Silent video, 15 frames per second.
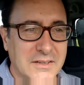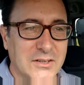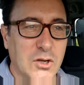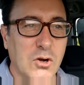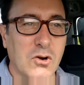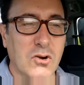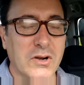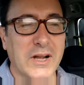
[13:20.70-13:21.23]

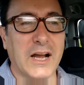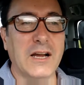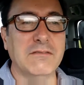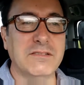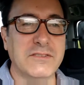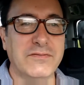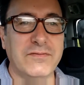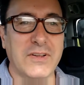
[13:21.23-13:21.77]
cork
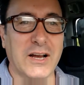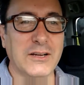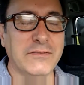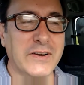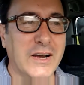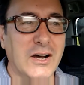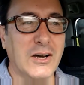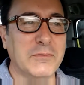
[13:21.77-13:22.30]
over
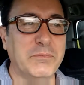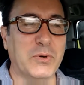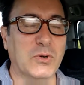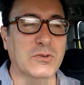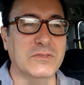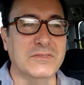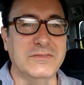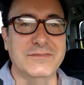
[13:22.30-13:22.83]
over
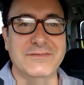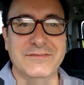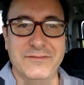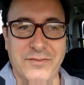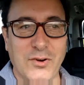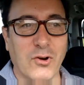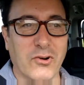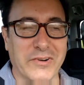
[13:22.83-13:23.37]
hardboard
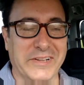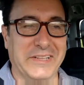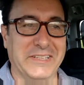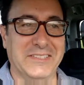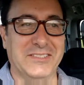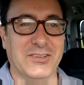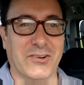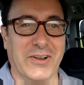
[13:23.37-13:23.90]
floor in
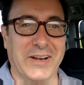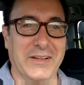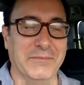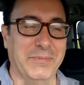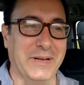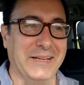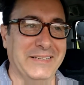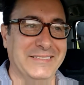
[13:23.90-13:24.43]
this toilet,
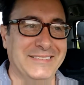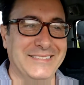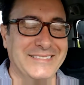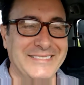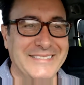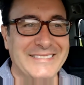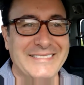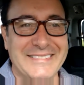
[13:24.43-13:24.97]
please.
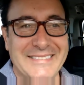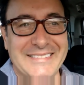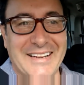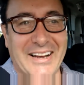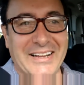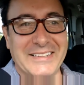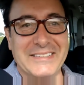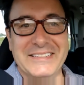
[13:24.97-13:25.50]

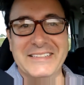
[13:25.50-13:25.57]
Like